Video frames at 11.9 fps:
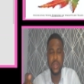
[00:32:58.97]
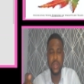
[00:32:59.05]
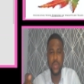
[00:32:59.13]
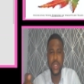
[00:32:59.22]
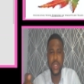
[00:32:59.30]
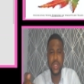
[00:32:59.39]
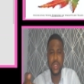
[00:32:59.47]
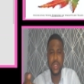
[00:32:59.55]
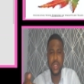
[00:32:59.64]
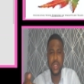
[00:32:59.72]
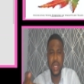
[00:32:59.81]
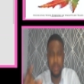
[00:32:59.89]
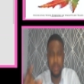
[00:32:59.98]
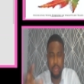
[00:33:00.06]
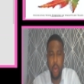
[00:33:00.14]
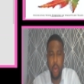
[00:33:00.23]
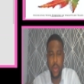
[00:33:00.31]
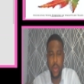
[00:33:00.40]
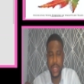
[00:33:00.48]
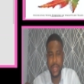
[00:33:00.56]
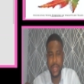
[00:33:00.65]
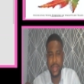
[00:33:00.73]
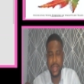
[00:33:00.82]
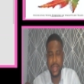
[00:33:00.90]
which is
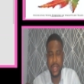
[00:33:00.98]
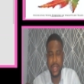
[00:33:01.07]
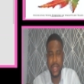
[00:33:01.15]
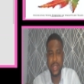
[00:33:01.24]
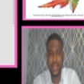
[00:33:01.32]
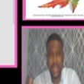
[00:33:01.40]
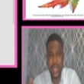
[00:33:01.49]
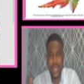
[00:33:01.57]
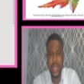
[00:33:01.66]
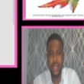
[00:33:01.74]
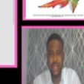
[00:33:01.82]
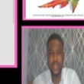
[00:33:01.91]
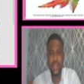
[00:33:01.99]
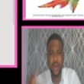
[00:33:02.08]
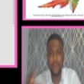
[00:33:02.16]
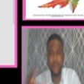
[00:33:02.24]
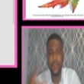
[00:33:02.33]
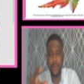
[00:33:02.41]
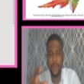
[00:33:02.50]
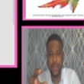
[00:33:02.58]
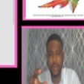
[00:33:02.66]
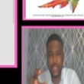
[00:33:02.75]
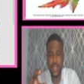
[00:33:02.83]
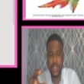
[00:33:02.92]
important, is the age of
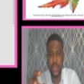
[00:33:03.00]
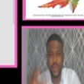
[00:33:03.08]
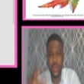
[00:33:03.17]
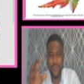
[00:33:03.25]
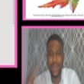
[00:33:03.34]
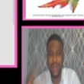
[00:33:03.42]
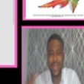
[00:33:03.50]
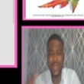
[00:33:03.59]
information. We find